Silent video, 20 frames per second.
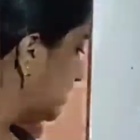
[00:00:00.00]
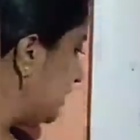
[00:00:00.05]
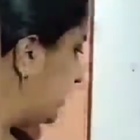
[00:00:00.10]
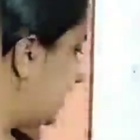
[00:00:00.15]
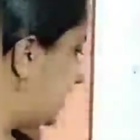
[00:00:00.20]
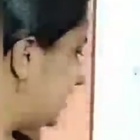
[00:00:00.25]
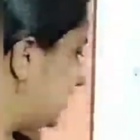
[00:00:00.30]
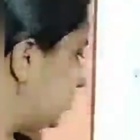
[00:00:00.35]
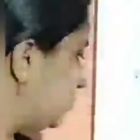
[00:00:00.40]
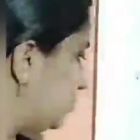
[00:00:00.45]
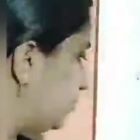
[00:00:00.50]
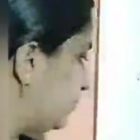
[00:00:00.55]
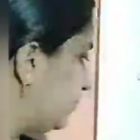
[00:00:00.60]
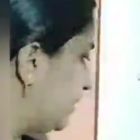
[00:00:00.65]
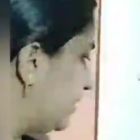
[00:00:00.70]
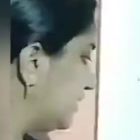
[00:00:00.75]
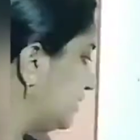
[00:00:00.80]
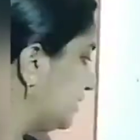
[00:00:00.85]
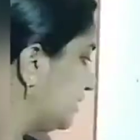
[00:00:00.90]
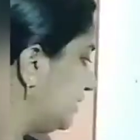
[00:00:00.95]
Ca2
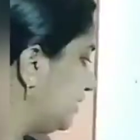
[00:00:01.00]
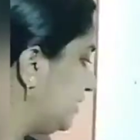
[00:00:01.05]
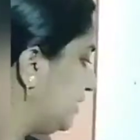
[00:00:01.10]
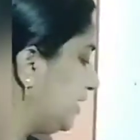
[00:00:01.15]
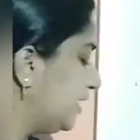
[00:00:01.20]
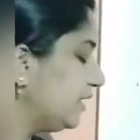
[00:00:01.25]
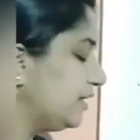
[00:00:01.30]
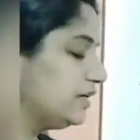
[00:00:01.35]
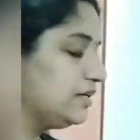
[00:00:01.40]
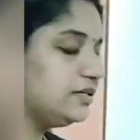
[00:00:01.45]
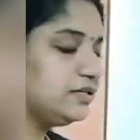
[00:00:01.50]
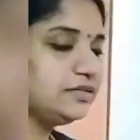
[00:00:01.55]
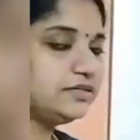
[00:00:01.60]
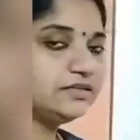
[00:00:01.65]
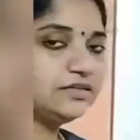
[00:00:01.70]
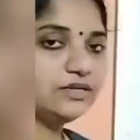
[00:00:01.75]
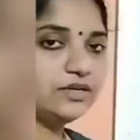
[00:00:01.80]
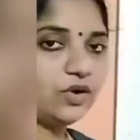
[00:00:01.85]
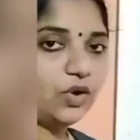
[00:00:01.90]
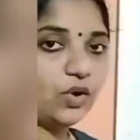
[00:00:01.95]
plus, here
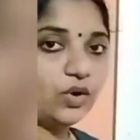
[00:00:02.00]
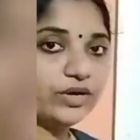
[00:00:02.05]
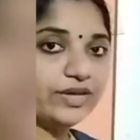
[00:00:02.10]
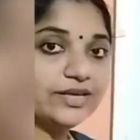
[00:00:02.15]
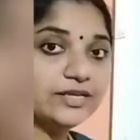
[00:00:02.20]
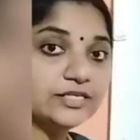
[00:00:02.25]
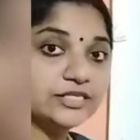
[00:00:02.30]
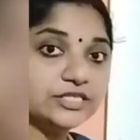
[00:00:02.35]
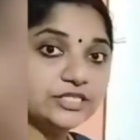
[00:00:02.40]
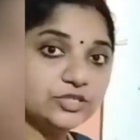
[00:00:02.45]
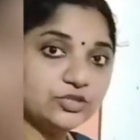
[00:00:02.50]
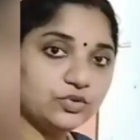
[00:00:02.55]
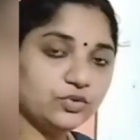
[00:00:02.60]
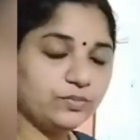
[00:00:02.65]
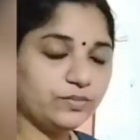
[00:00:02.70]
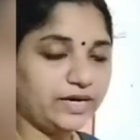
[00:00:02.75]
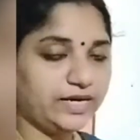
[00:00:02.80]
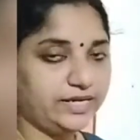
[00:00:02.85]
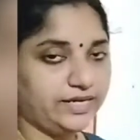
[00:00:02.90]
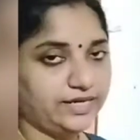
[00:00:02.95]
OH
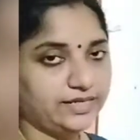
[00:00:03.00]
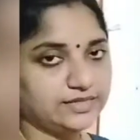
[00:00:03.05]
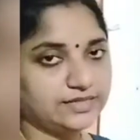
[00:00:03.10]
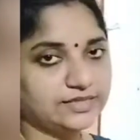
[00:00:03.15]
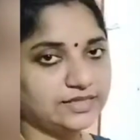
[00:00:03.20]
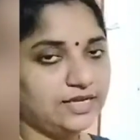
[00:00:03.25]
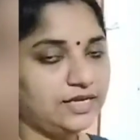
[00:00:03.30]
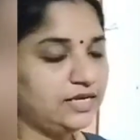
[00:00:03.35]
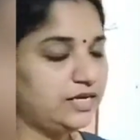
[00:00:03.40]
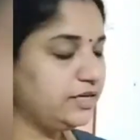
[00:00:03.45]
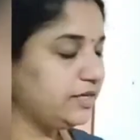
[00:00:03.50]
2 minus.